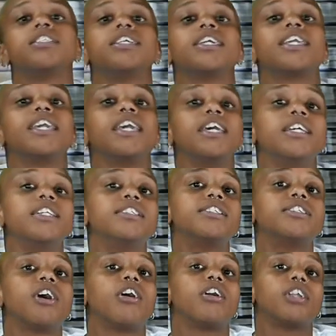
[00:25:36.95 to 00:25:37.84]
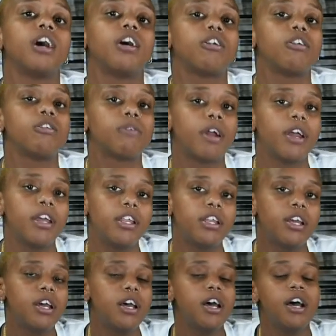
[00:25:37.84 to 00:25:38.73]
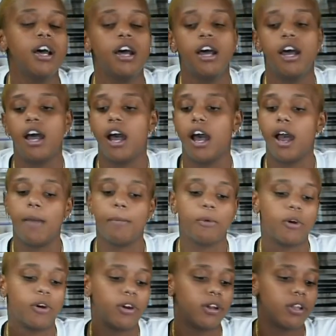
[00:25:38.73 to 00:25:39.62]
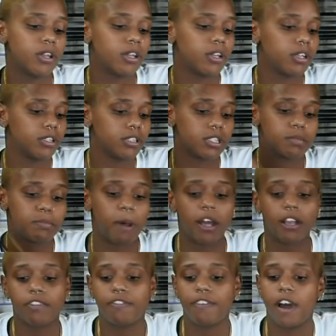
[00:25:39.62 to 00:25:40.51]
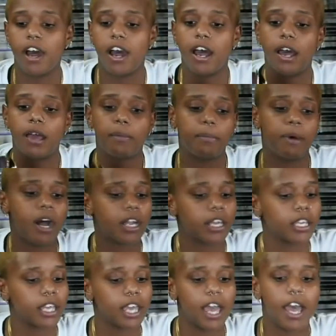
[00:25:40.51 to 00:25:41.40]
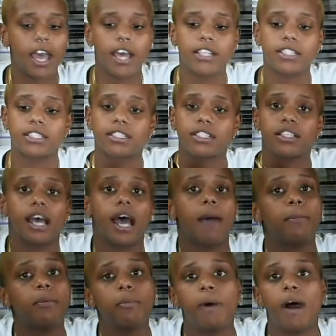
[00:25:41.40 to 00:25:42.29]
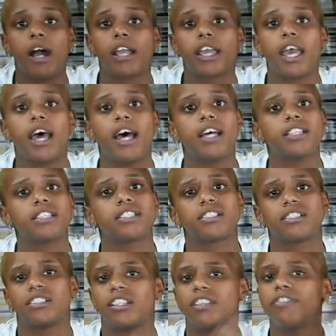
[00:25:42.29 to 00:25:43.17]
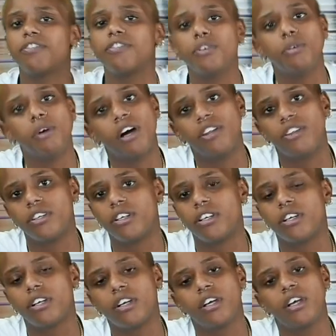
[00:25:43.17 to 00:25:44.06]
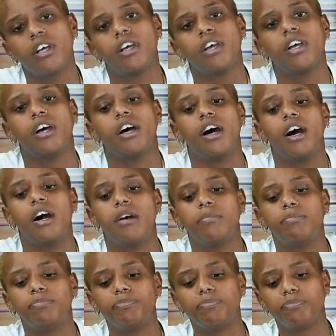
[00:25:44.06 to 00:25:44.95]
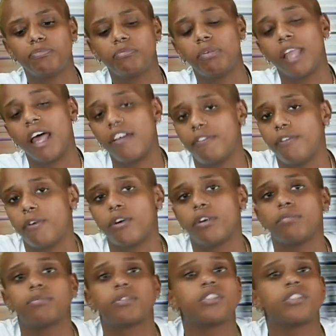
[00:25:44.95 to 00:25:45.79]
Kids Are Not Alright. I'm on Spotify, Pocket Cast, Apple Podcasts, and a few other platforms.